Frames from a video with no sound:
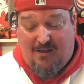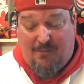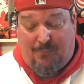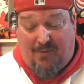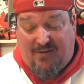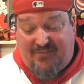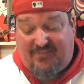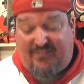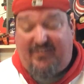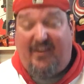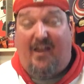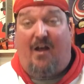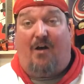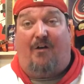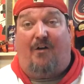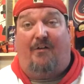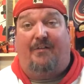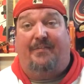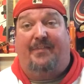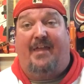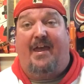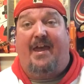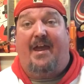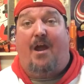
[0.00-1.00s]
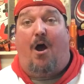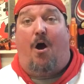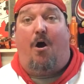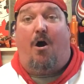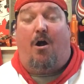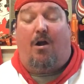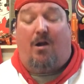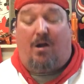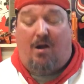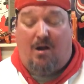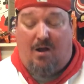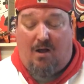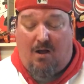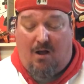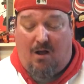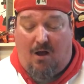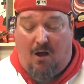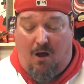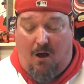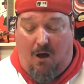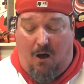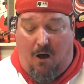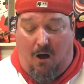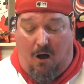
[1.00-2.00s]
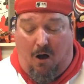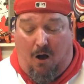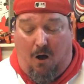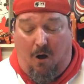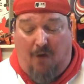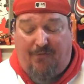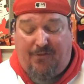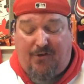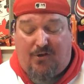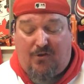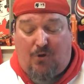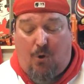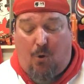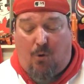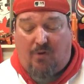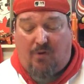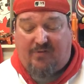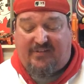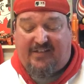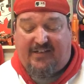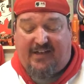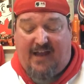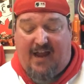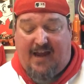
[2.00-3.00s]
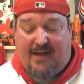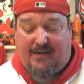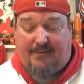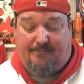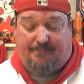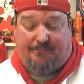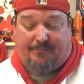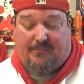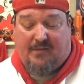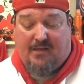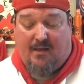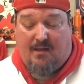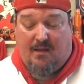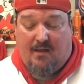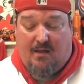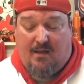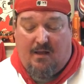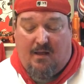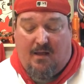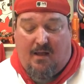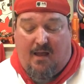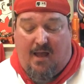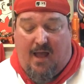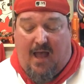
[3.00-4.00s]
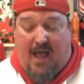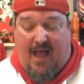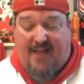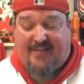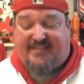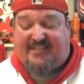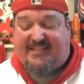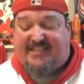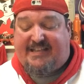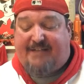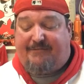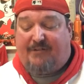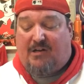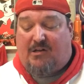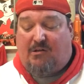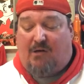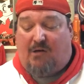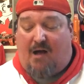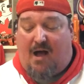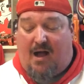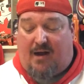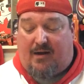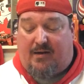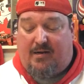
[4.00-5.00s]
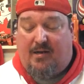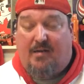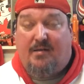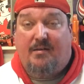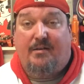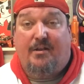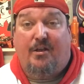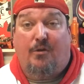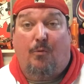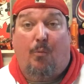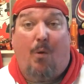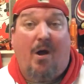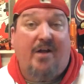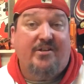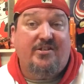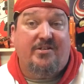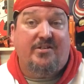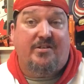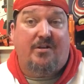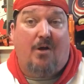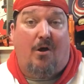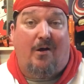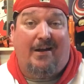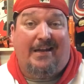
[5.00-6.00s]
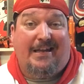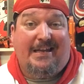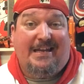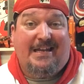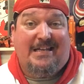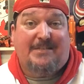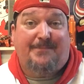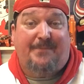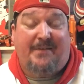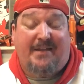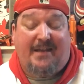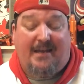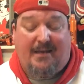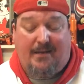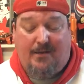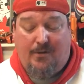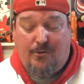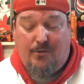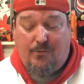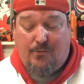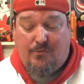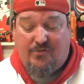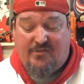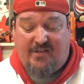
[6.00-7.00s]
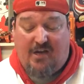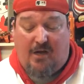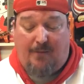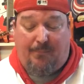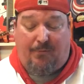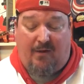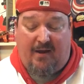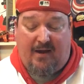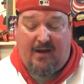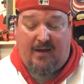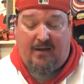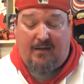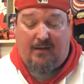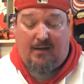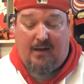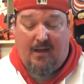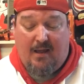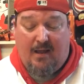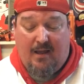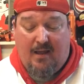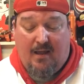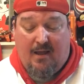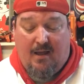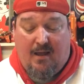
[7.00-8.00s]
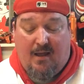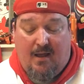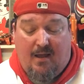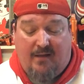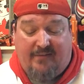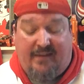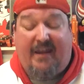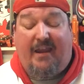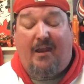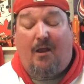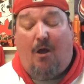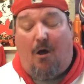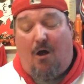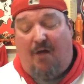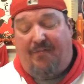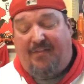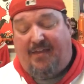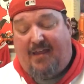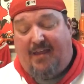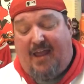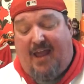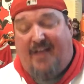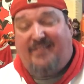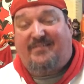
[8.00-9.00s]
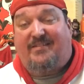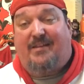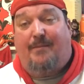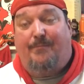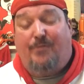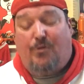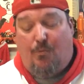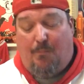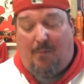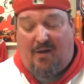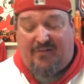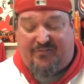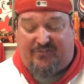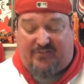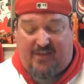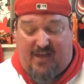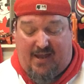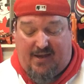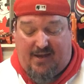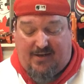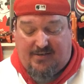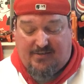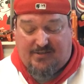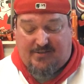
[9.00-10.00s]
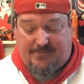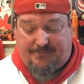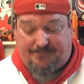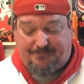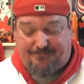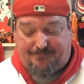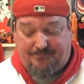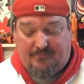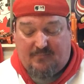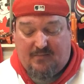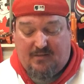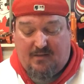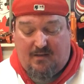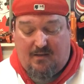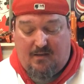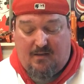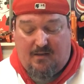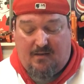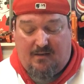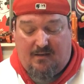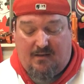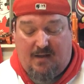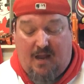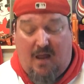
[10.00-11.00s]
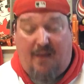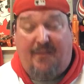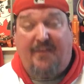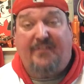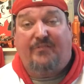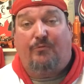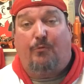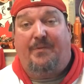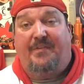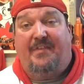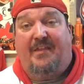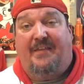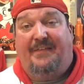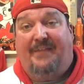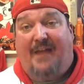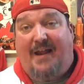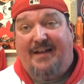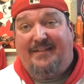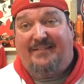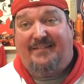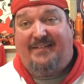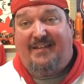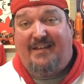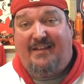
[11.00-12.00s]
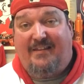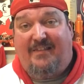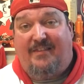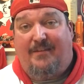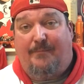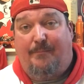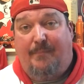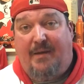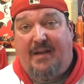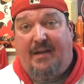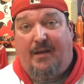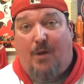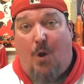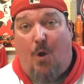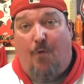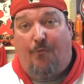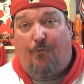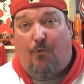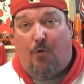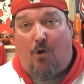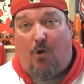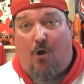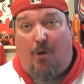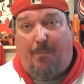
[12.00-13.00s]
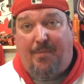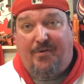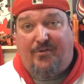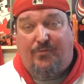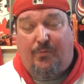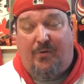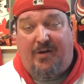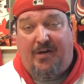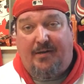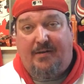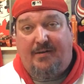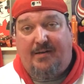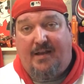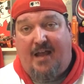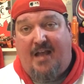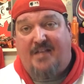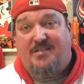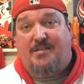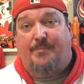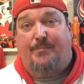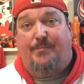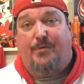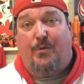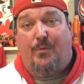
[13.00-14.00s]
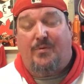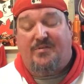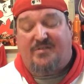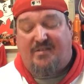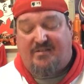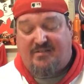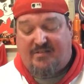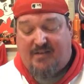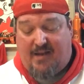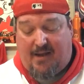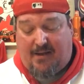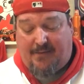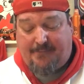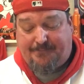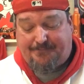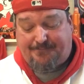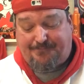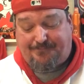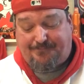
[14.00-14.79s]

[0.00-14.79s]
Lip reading: But still, they are on the court tonight at 7 o'clock. You can watch it on ESPN News. They're taking on the SMU Mustangs. Now, this will be the 19th meeting overall between SMU and Cincinnati.